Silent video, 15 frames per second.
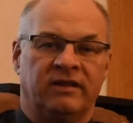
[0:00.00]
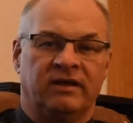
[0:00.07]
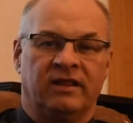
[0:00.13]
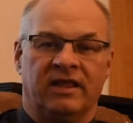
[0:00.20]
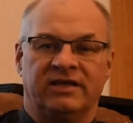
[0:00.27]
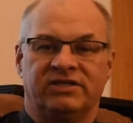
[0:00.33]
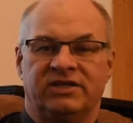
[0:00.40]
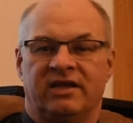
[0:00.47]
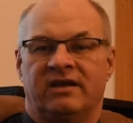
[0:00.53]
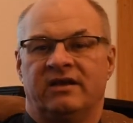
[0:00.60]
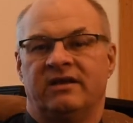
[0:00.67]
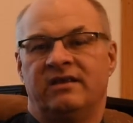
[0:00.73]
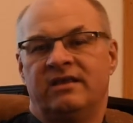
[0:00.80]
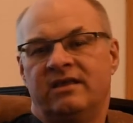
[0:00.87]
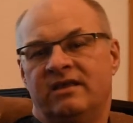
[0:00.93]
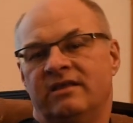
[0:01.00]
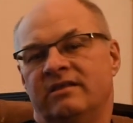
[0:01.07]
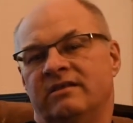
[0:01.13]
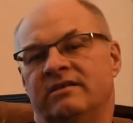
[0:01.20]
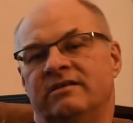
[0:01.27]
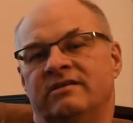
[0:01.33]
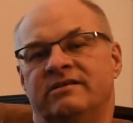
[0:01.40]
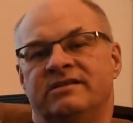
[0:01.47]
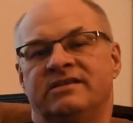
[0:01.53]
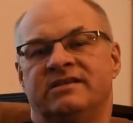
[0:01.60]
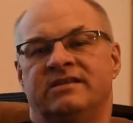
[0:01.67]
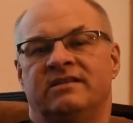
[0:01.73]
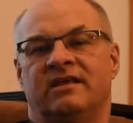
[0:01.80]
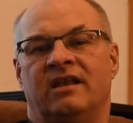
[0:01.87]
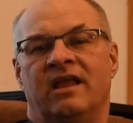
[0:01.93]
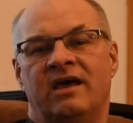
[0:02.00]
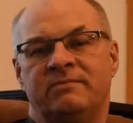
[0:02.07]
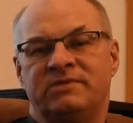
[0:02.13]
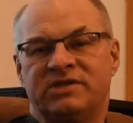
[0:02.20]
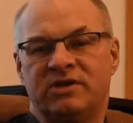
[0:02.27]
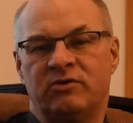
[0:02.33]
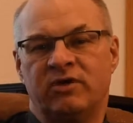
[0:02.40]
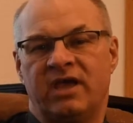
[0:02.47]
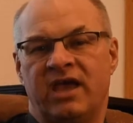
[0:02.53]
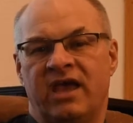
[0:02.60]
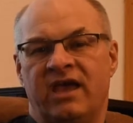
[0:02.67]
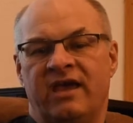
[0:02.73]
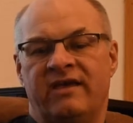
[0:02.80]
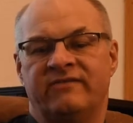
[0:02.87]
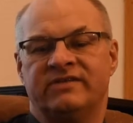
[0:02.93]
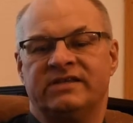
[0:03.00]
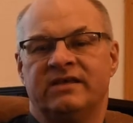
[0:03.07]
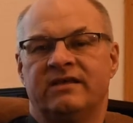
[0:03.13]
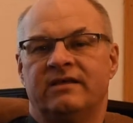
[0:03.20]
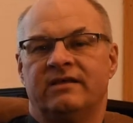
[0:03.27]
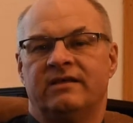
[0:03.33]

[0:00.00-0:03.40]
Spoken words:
the glaciated hills, and the limestone caves.